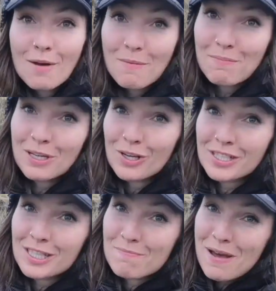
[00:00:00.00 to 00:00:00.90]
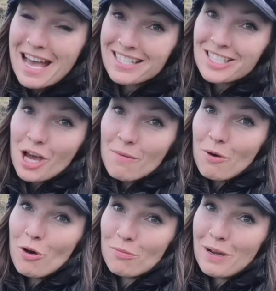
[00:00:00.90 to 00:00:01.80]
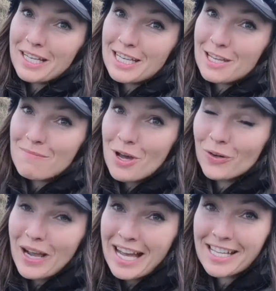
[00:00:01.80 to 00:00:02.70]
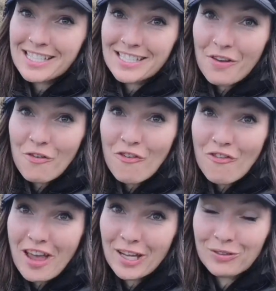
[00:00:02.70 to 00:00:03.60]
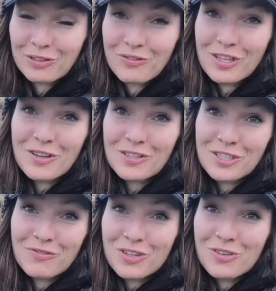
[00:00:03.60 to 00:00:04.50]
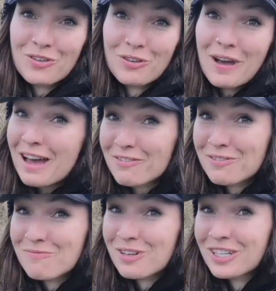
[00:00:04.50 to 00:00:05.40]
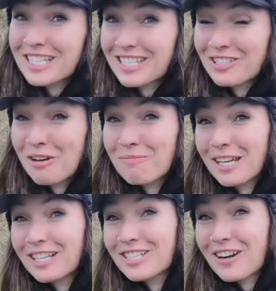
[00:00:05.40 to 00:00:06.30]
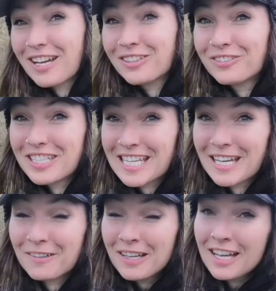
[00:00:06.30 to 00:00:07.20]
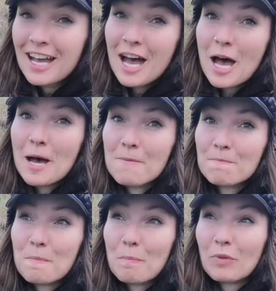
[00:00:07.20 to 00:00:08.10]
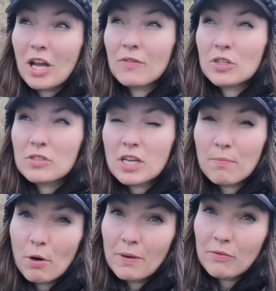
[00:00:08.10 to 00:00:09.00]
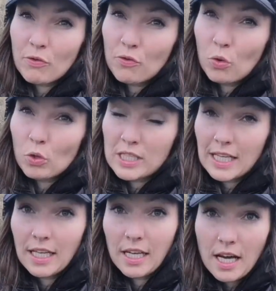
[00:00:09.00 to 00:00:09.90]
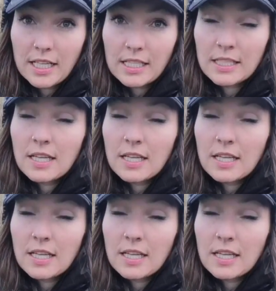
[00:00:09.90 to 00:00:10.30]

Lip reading: Because the bathtub on my Nemo has failed, for those of you who haven't watched the John Muir Trail video, I've used her probably for 14 nights,